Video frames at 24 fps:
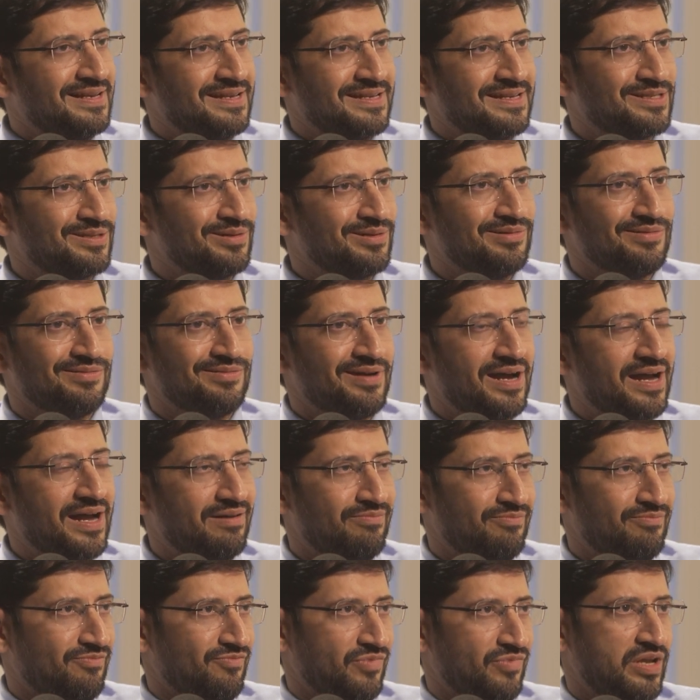So
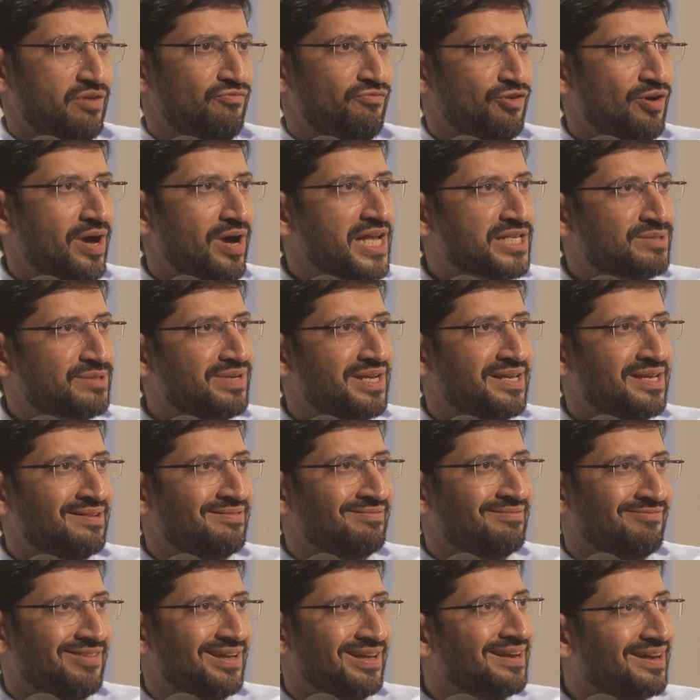if you ask me
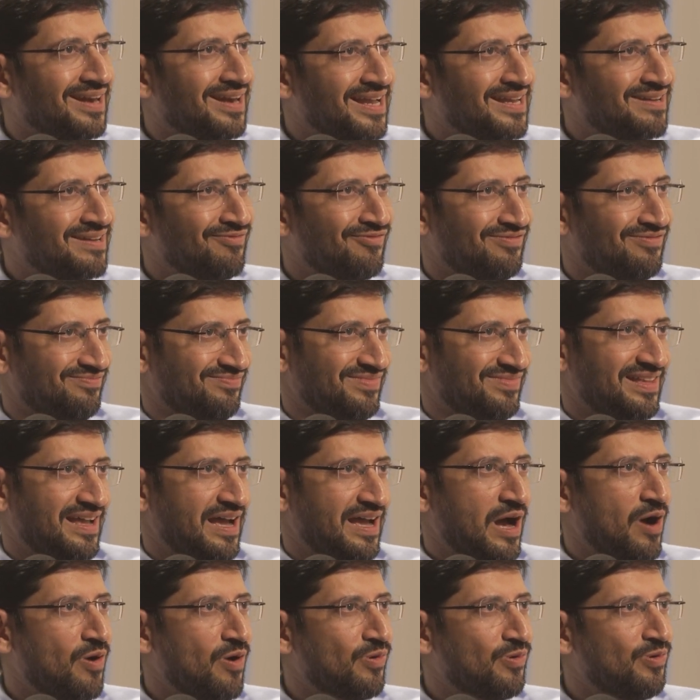in one line
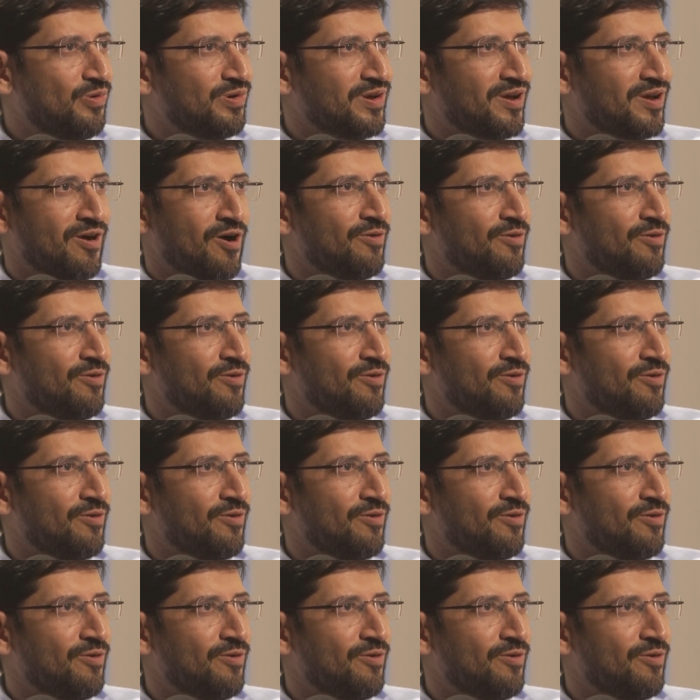how good or